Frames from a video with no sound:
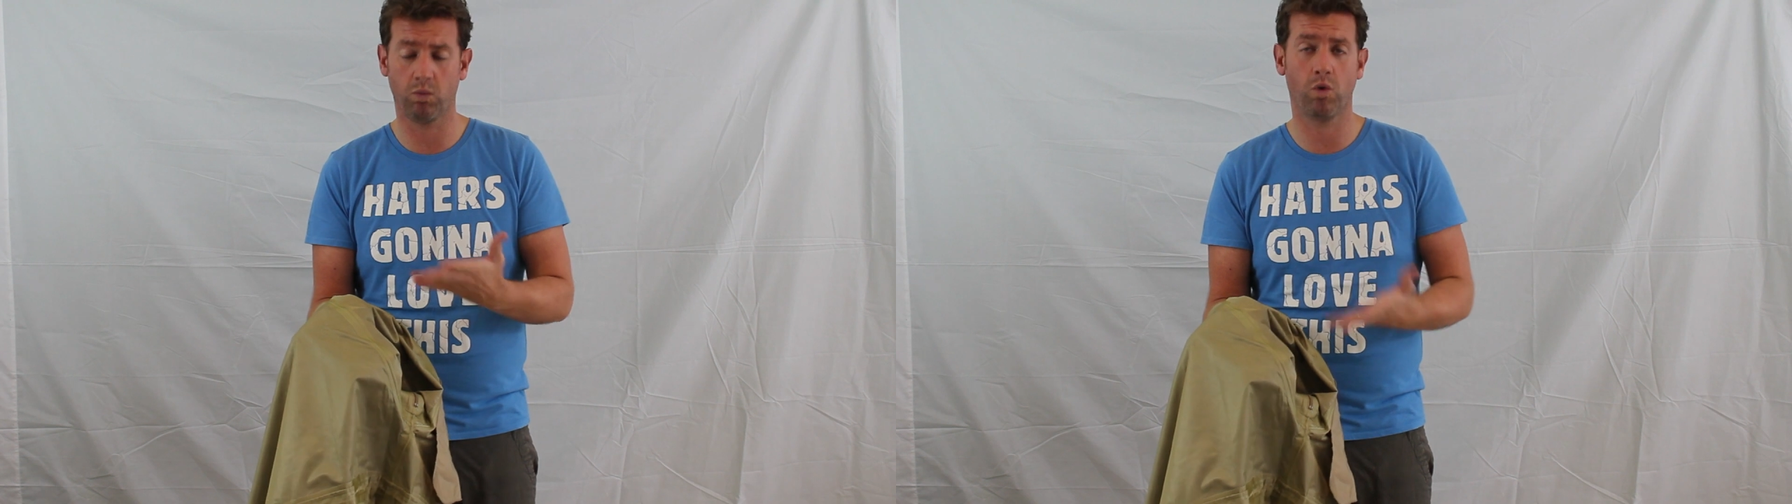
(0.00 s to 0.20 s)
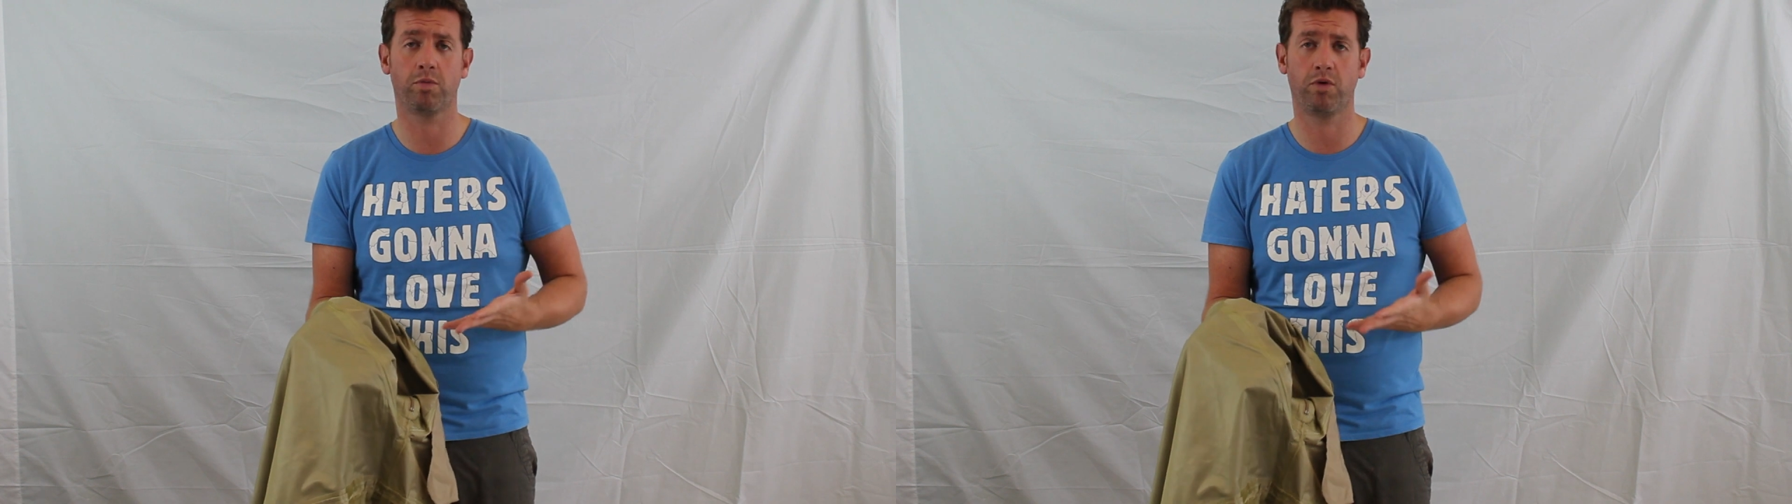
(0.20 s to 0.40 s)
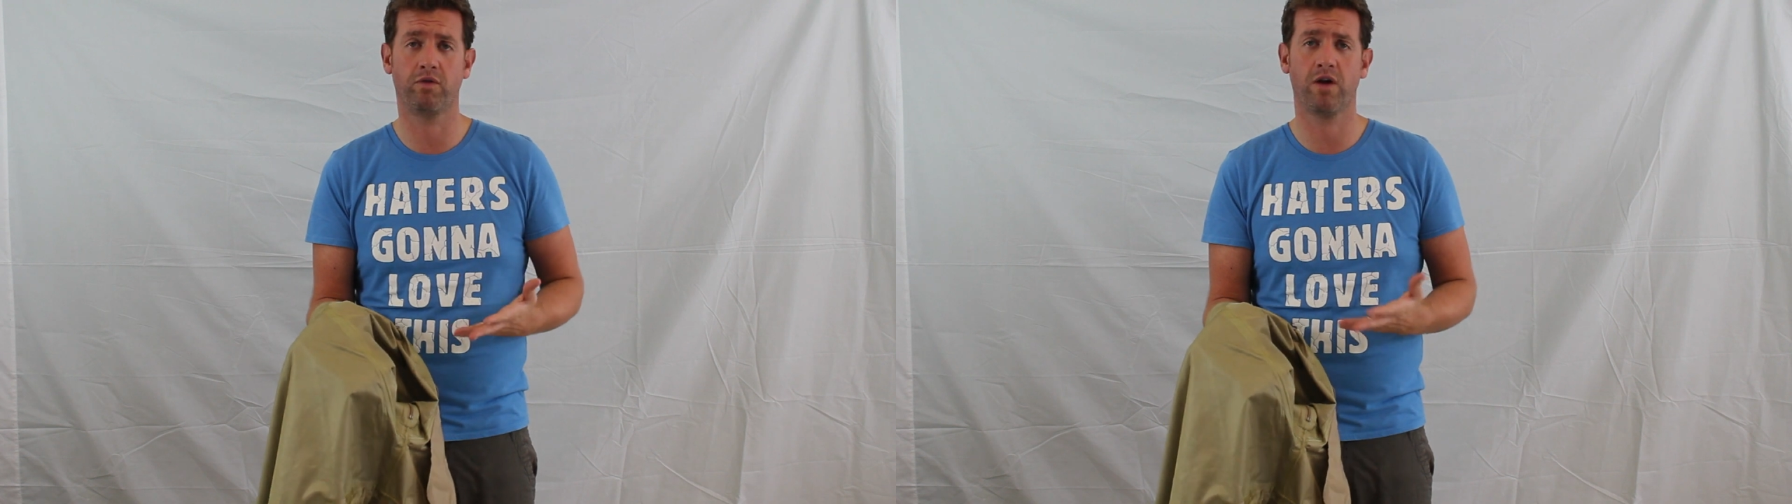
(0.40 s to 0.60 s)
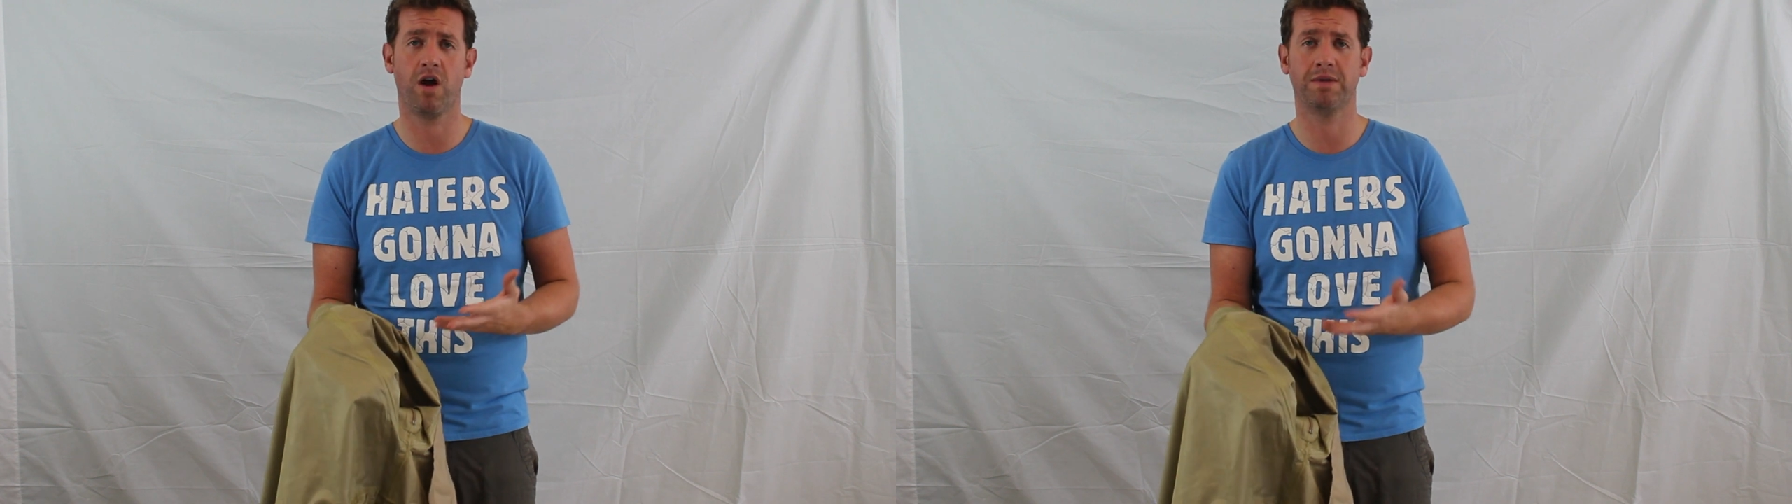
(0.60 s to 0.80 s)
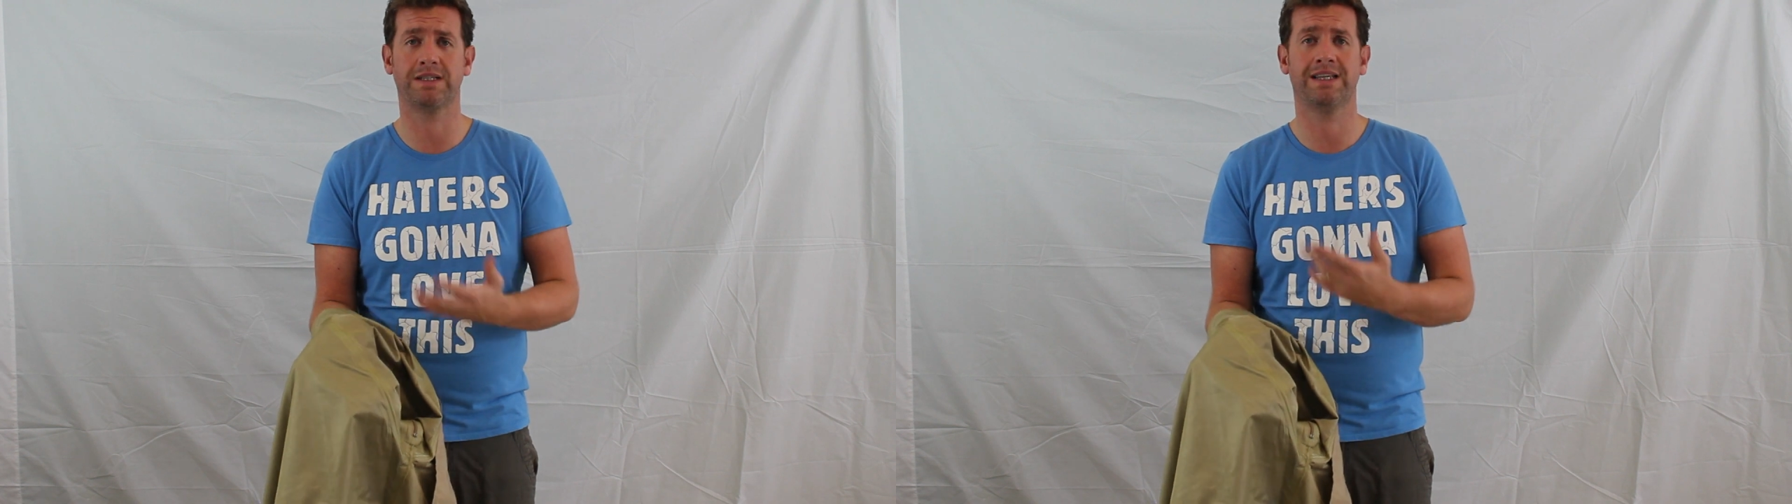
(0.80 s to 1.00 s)
of waterproof
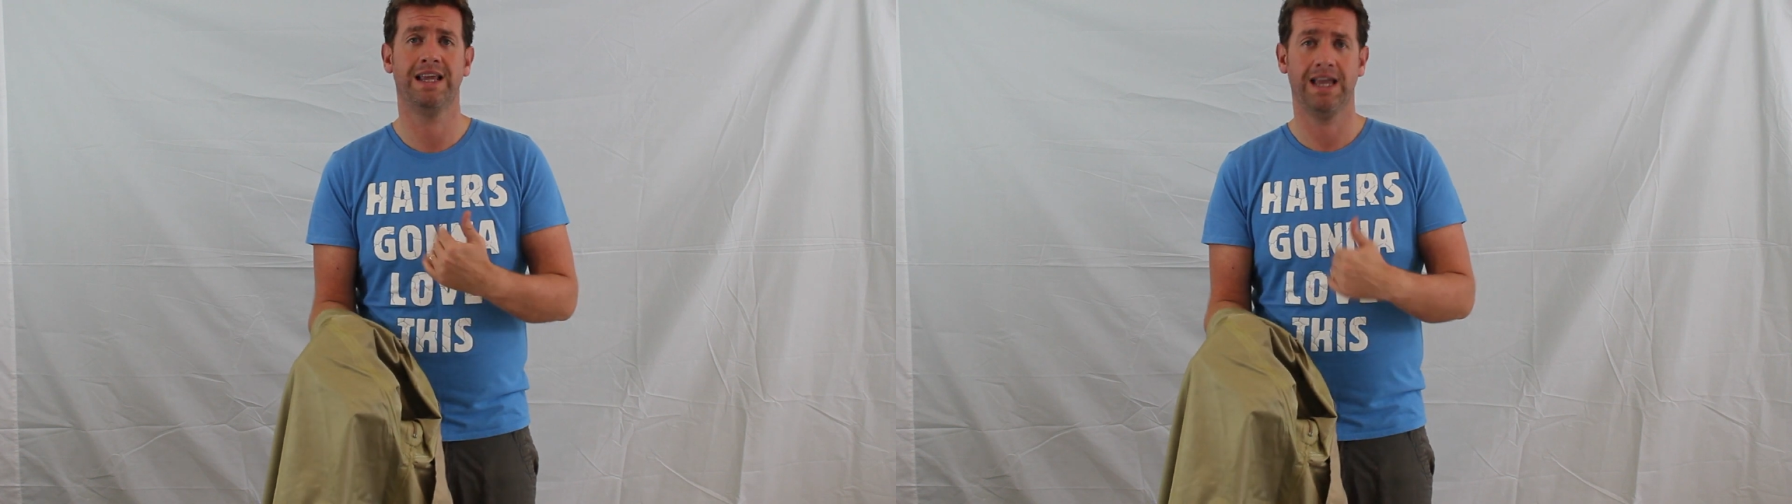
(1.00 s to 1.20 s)
garments